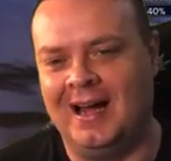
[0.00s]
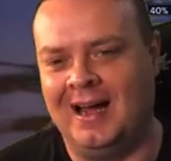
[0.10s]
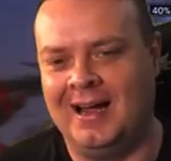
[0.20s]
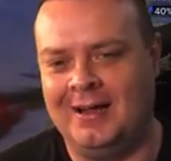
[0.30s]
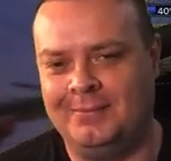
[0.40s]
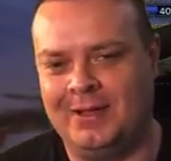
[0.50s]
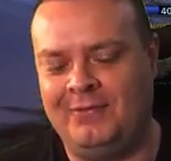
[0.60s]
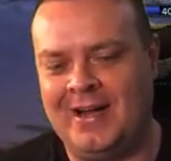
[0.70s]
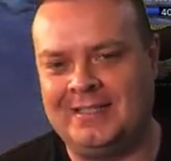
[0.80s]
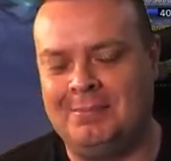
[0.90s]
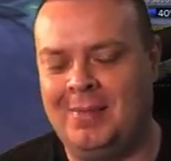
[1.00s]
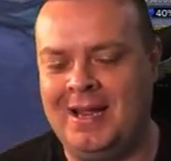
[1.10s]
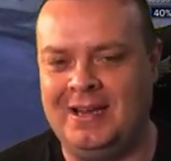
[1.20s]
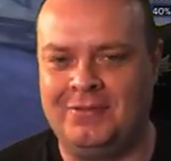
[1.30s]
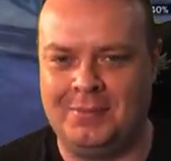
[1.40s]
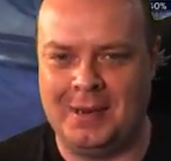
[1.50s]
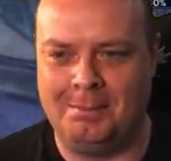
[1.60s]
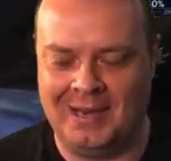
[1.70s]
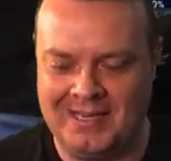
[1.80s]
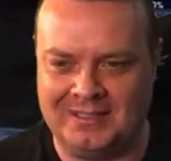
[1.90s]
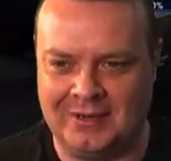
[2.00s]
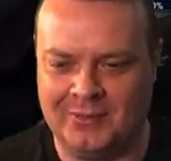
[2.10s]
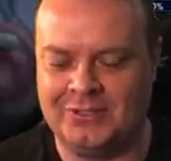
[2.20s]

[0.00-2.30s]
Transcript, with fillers: Um, in fact, it might even be a blessing.